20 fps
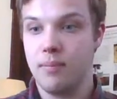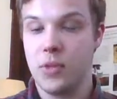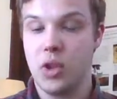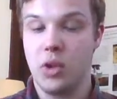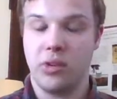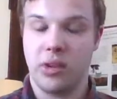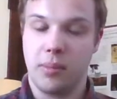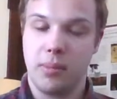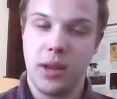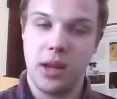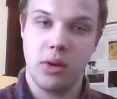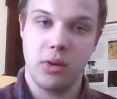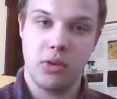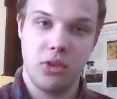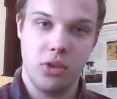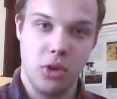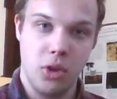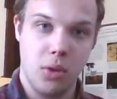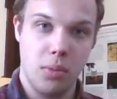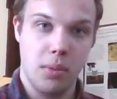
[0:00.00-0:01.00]
using a
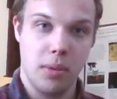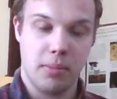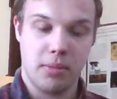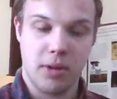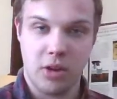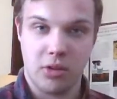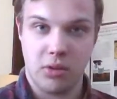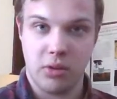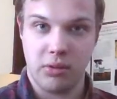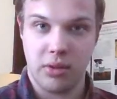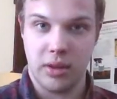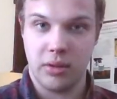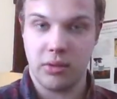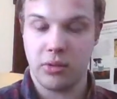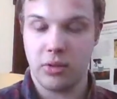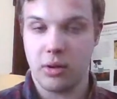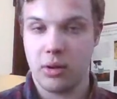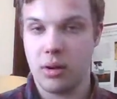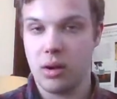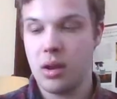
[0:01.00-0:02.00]
pitot tube, a pressure
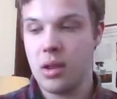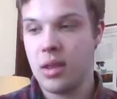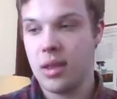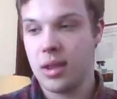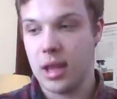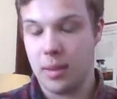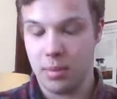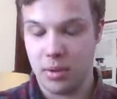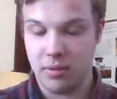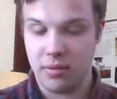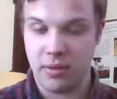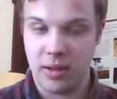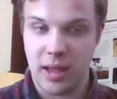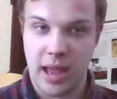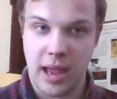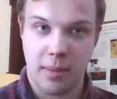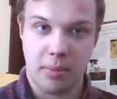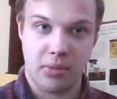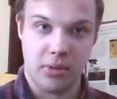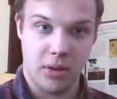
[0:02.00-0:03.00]
sensor, a couple of
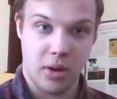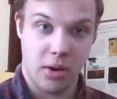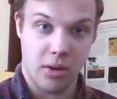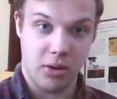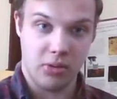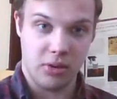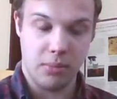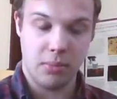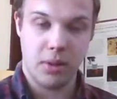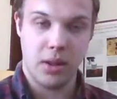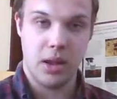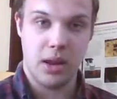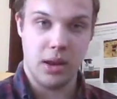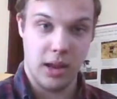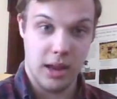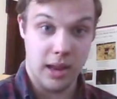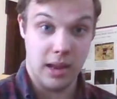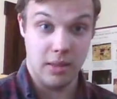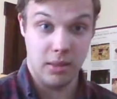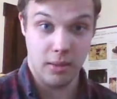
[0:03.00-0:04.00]
flaps, an RC
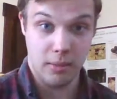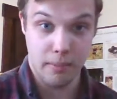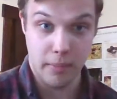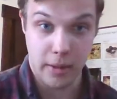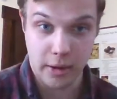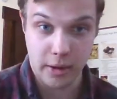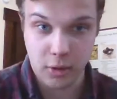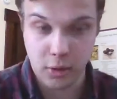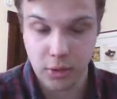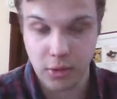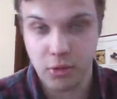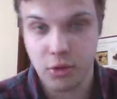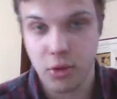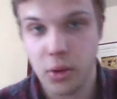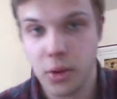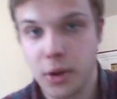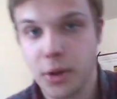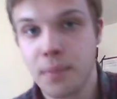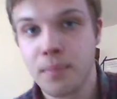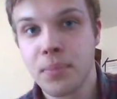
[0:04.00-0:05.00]
plane, and the
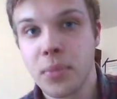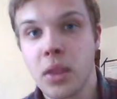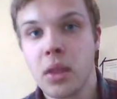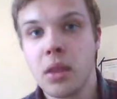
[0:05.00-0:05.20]
microcontroller.